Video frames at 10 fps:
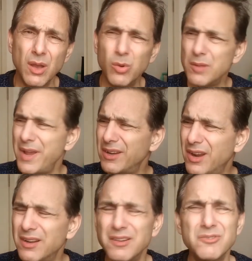What am I
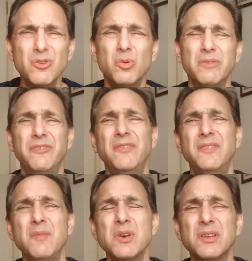going to do with
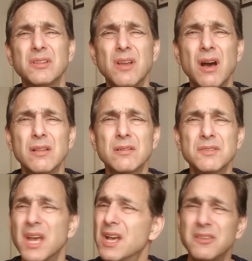$50 million?
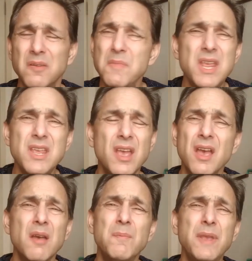To me,
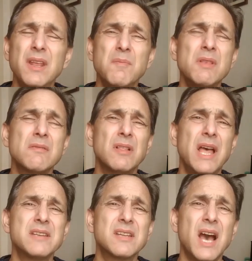being a
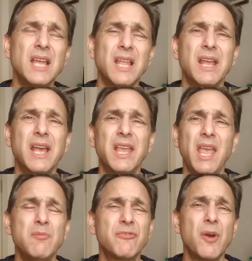middle-class guy like I
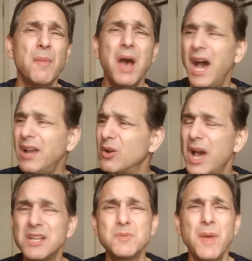came from, I don't know
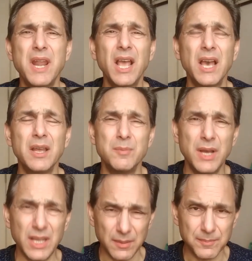how to spend that kind of
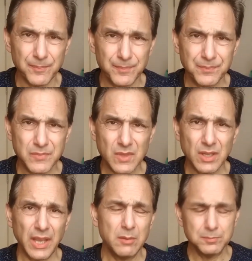money.
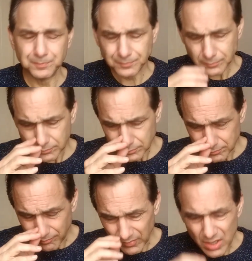Okay?
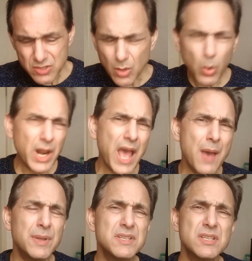So what
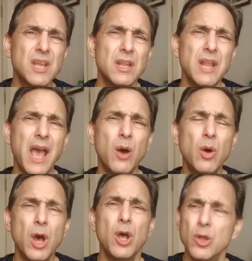happens
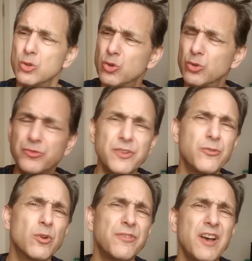now, two, three,
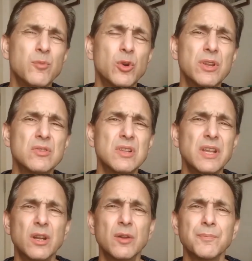four, five more years
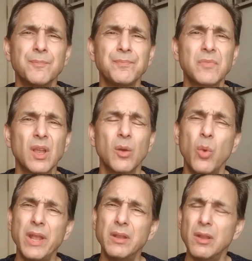later,
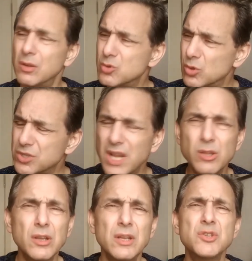when George and I
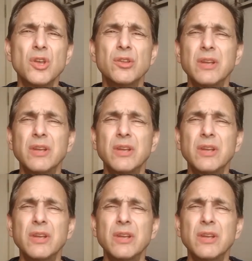look at each other